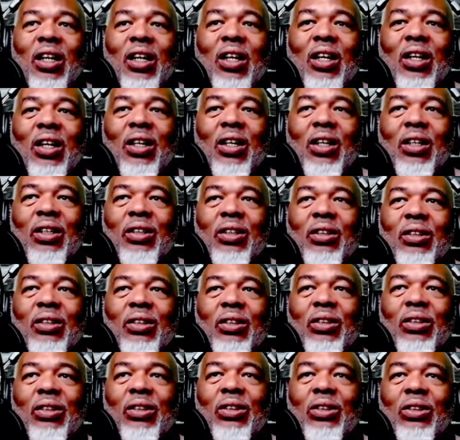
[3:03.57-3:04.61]
uh,
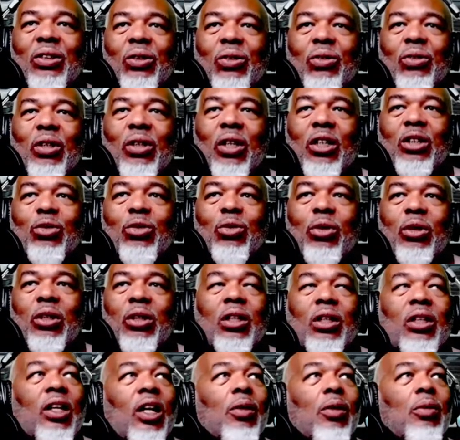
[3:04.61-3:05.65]
so that's what
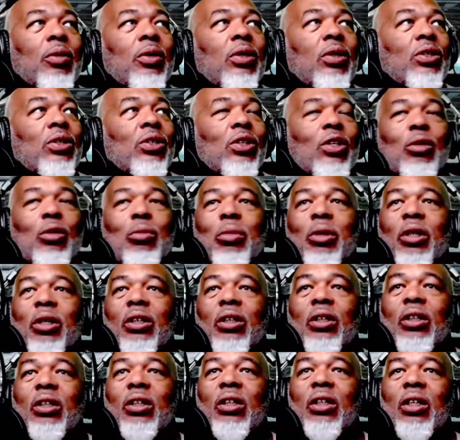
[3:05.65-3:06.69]
the name of this should have
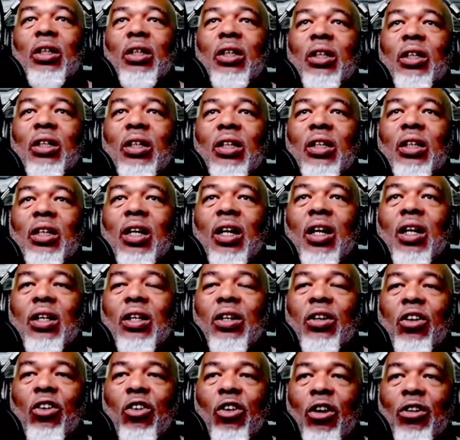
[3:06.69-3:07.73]
been. Uh,
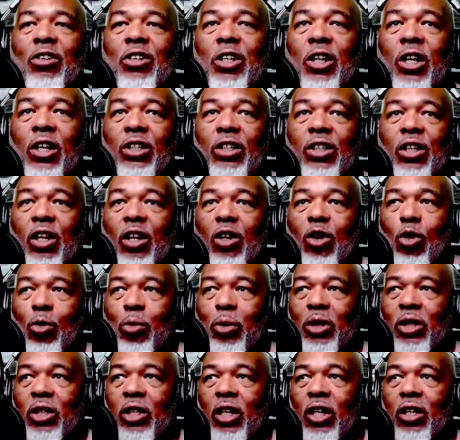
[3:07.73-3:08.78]
there we go. I changed it. I
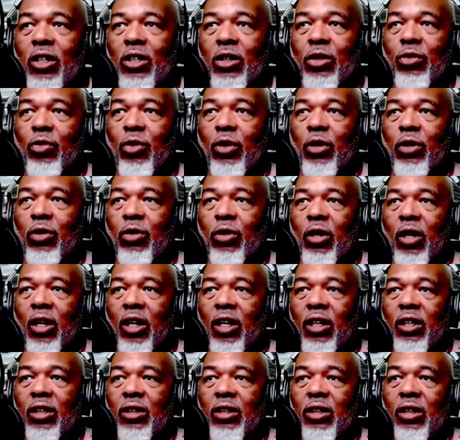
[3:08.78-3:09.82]
hope it changes for you
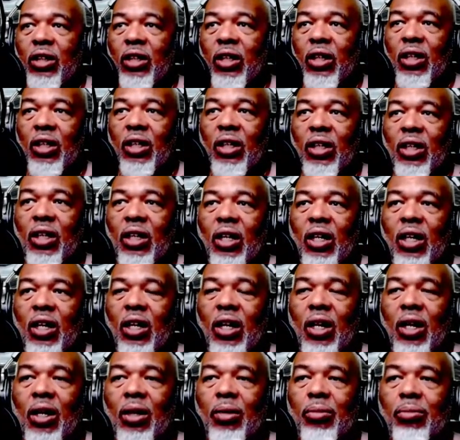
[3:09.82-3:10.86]
guys.
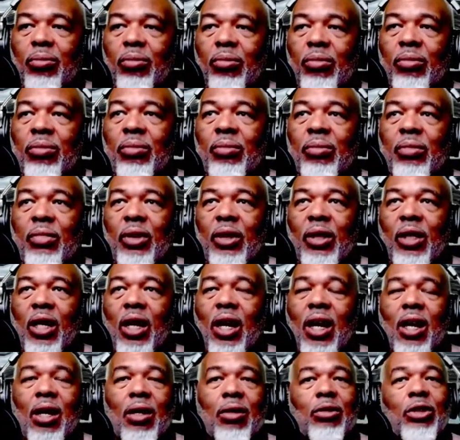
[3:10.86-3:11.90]
Um,
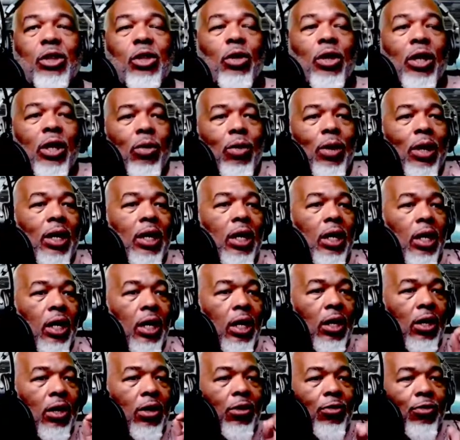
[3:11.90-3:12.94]
yeah. So anyway,
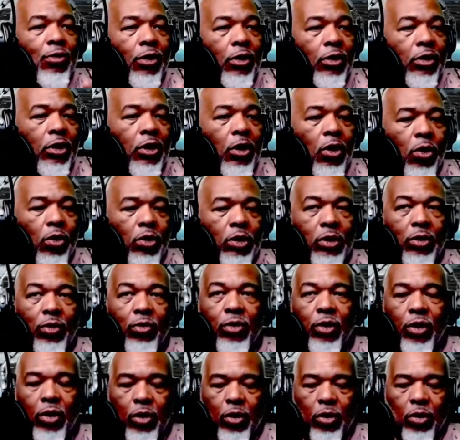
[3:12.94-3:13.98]
for those
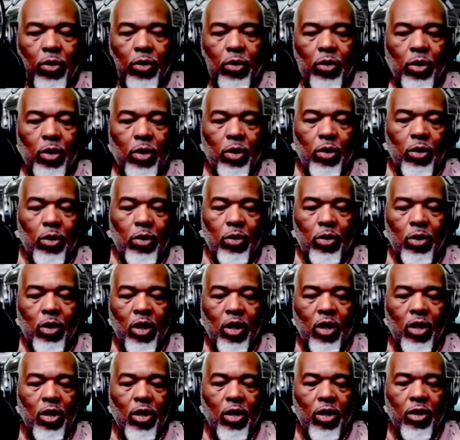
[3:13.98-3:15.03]
of you
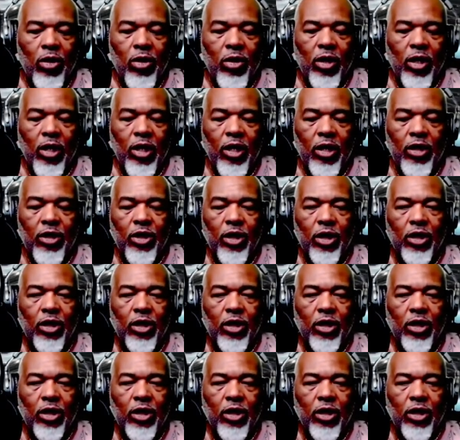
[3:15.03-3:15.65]
who are uh,